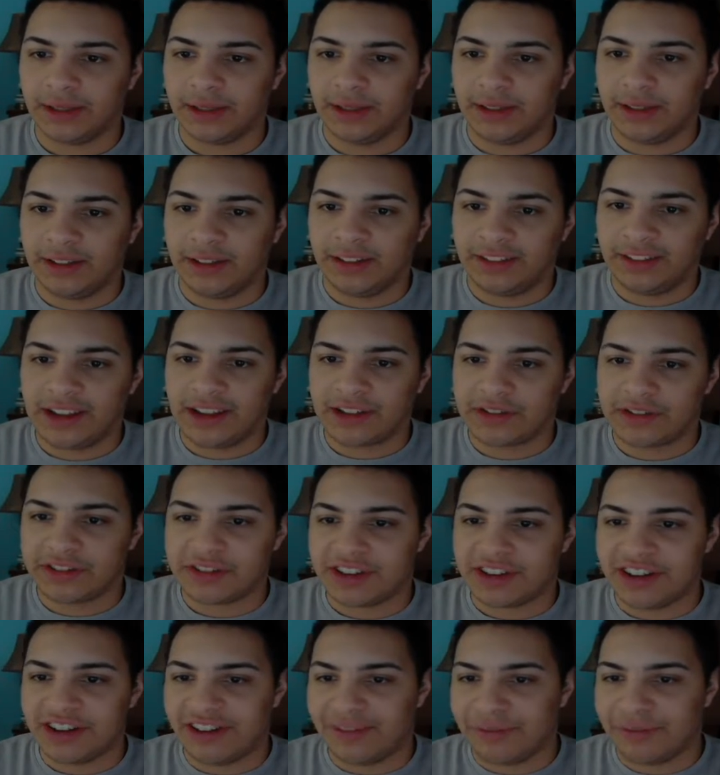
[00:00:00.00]

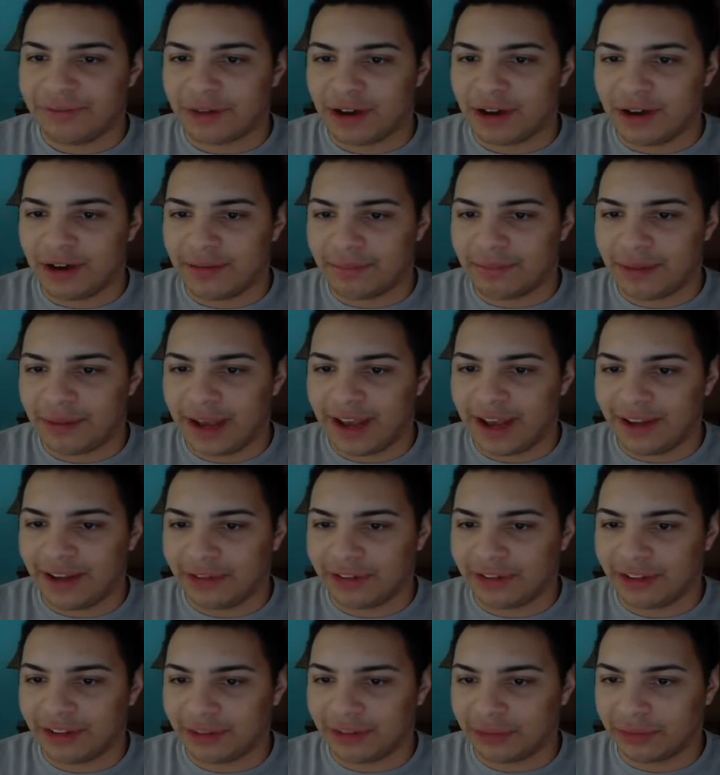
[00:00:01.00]
Secretary of Pompeo
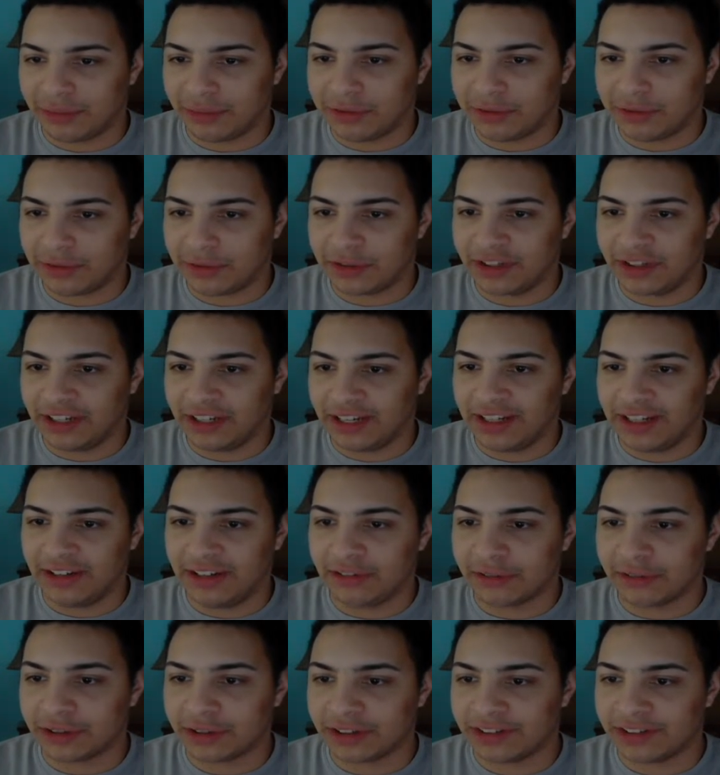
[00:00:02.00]
says we've coordinated
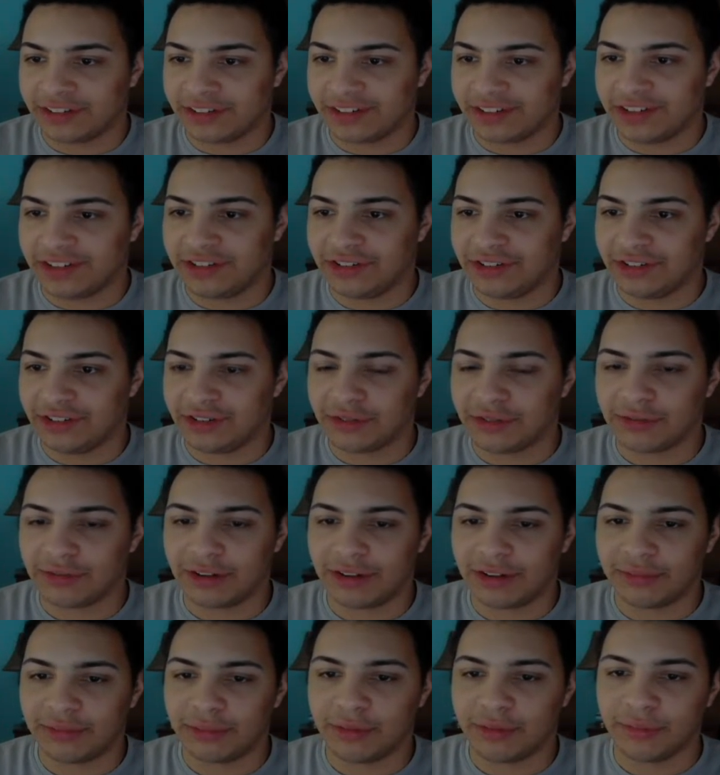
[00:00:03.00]
organizations to
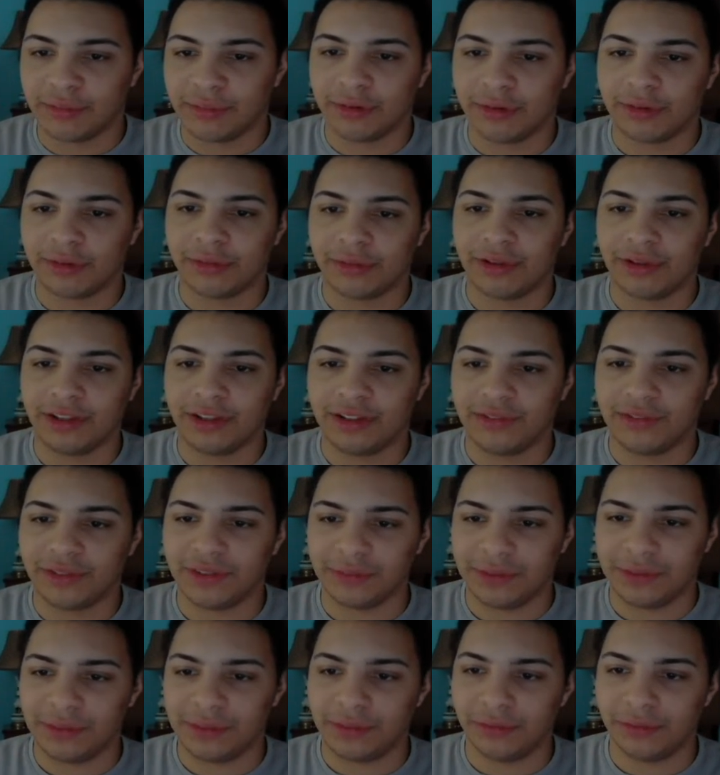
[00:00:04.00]
transport more relief to
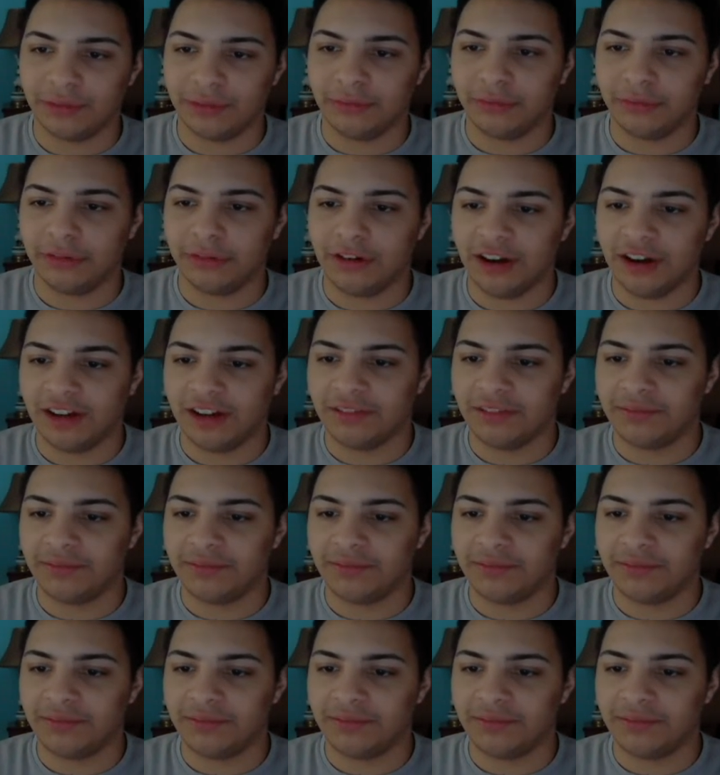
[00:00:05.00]
people in Wuhan.